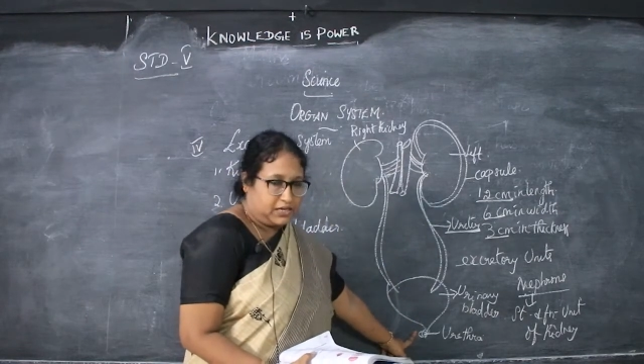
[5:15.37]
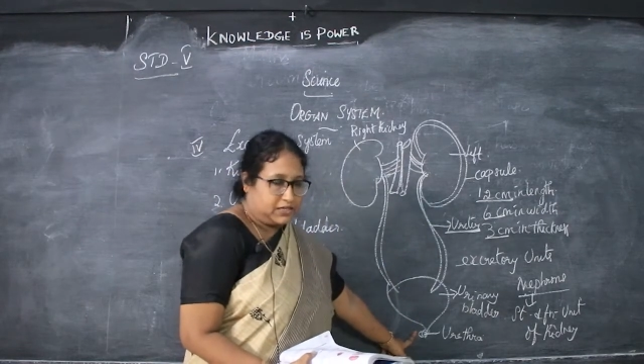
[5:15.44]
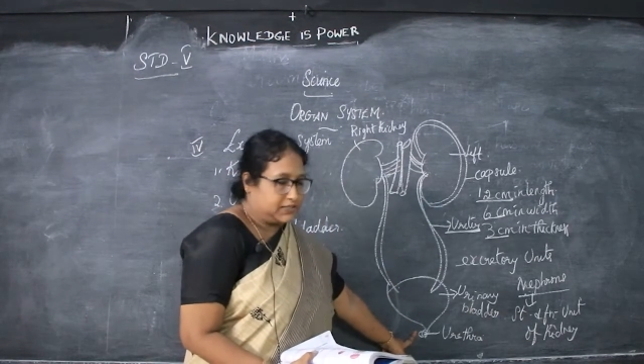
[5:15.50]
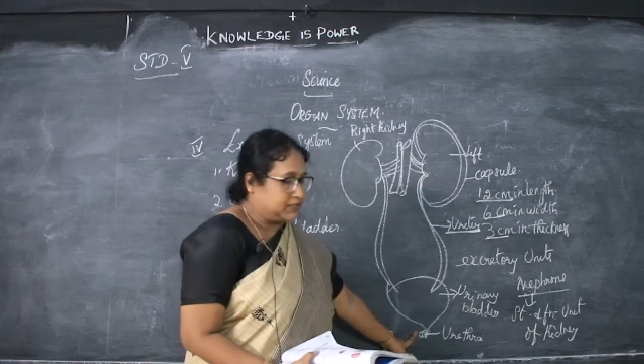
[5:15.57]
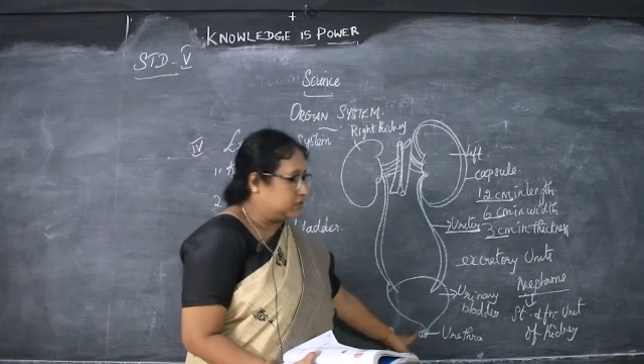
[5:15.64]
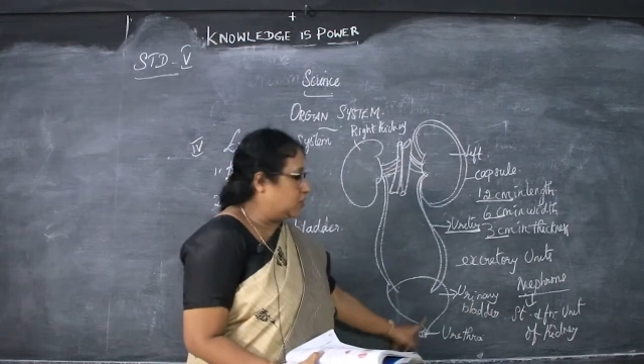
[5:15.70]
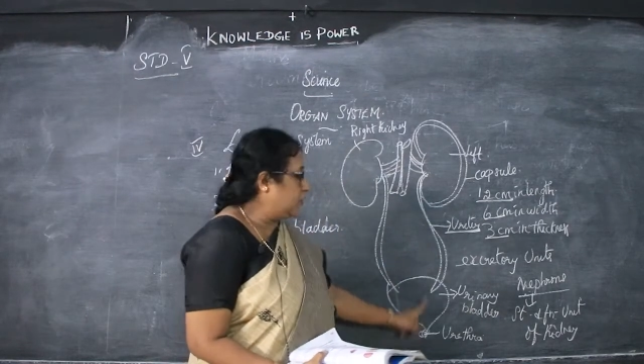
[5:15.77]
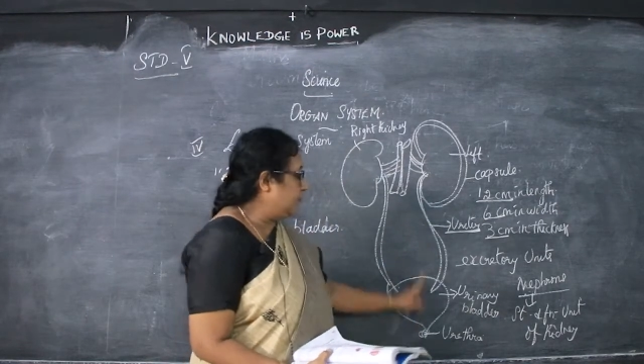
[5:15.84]

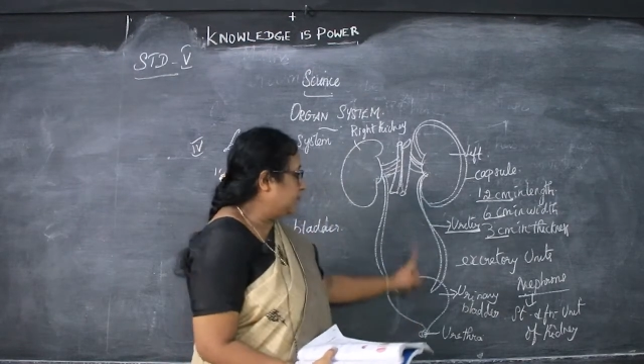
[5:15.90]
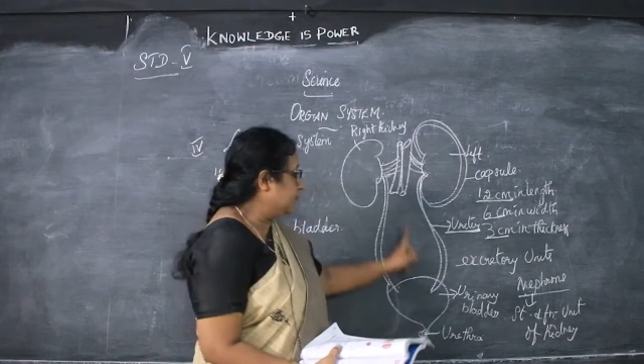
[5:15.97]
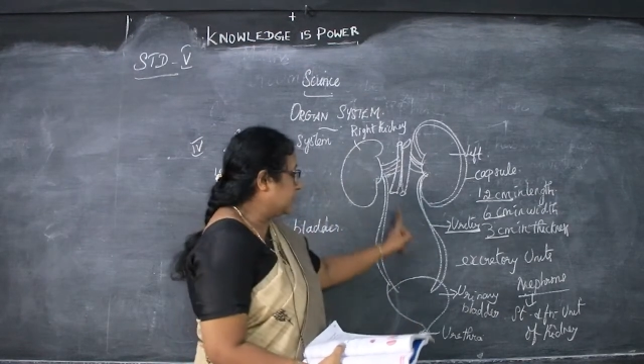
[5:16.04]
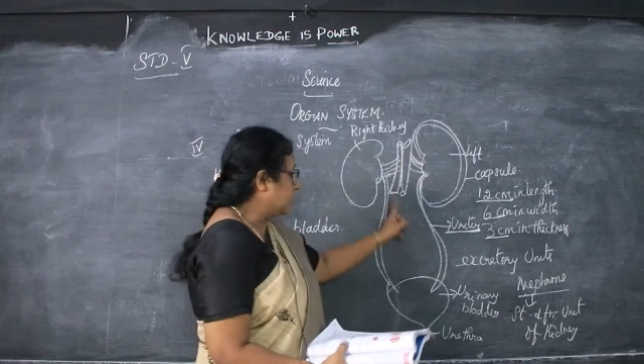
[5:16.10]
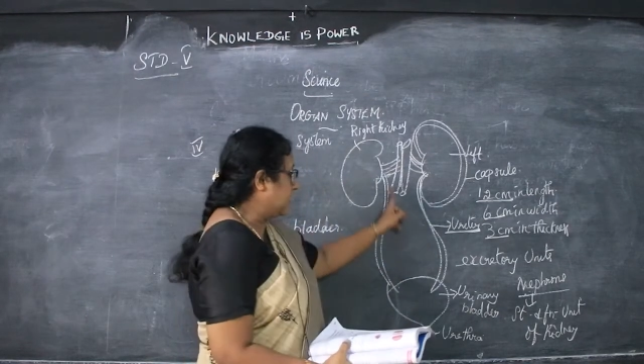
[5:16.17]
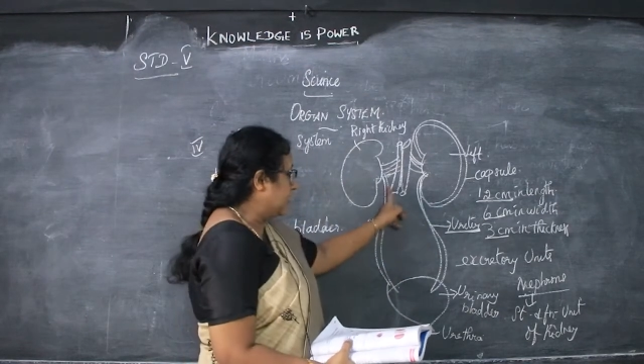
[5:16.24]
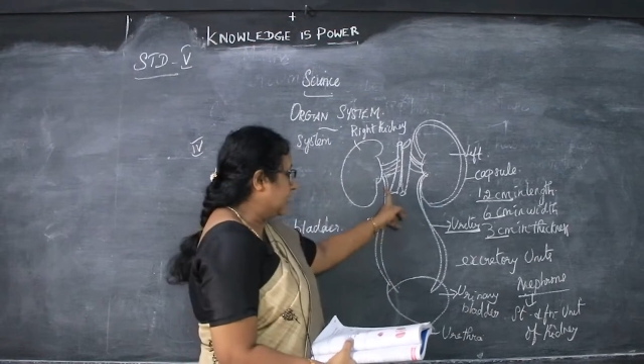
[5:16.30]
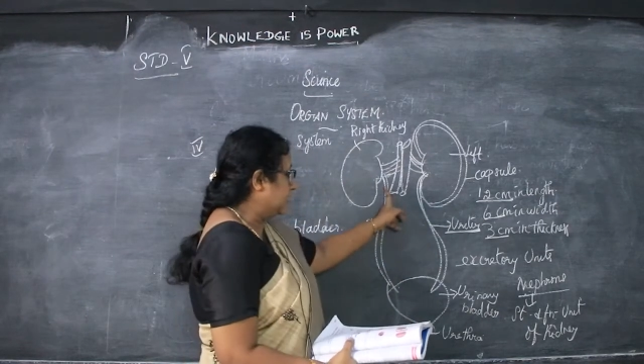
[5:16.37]

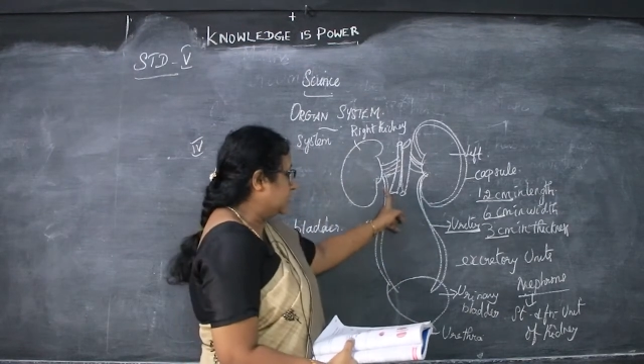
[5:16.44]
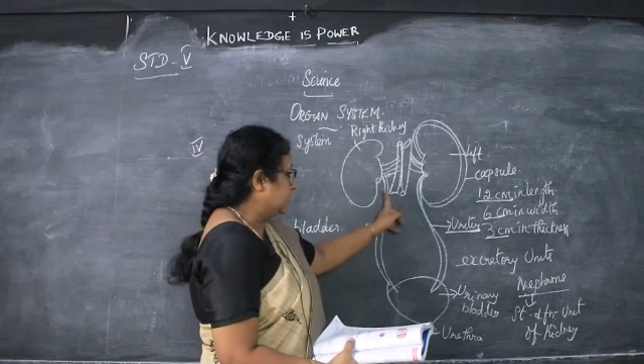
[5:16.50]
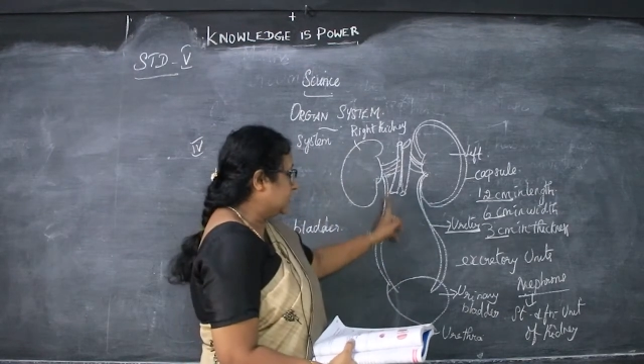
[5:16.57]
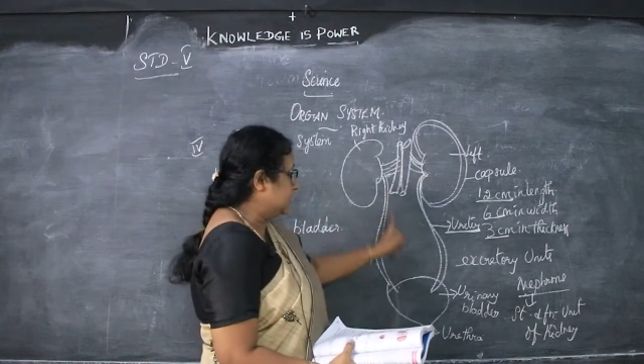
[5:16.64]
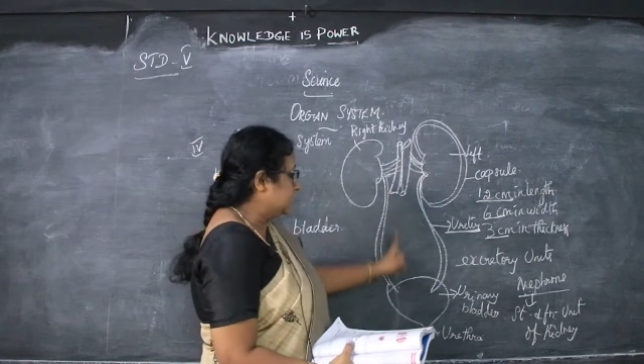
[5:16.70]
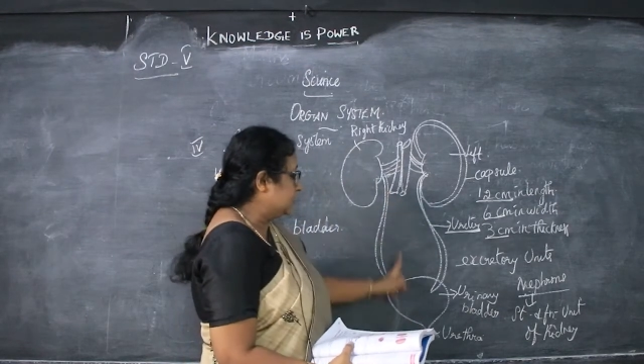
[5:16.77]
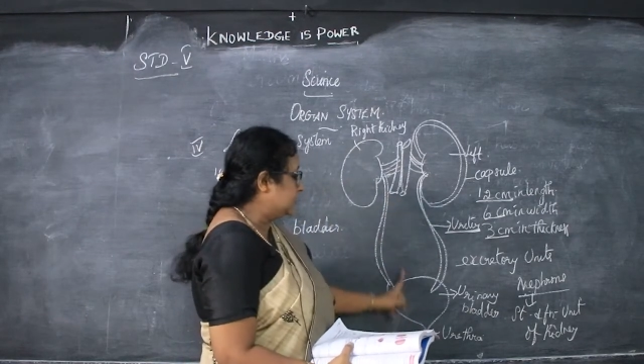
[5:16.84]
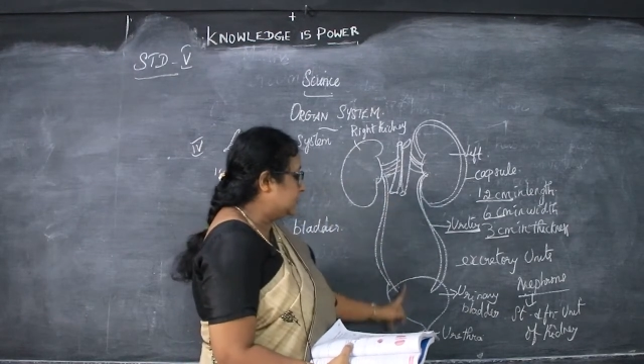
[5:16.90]
So connect the
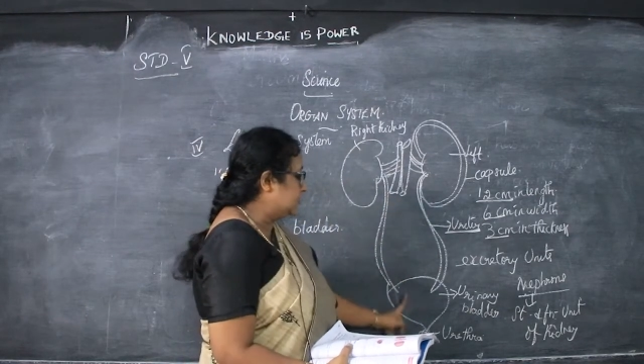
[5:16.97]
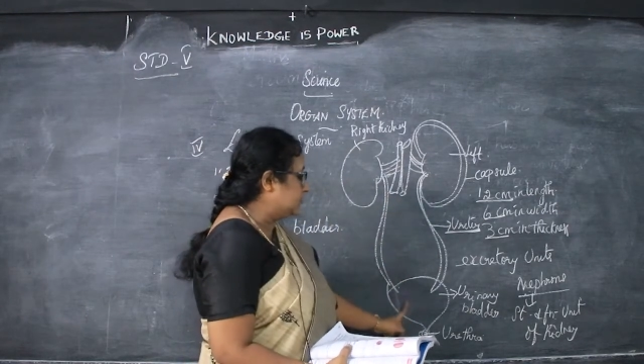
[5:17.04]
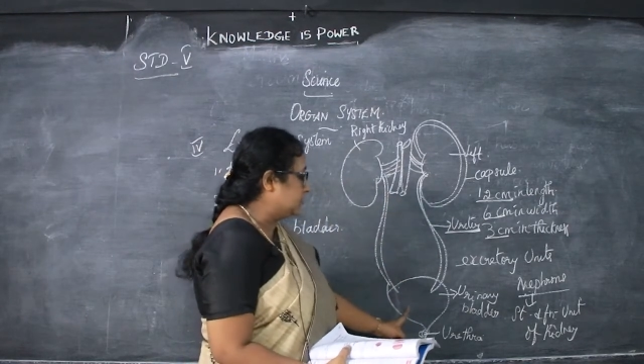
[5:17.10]
kidneys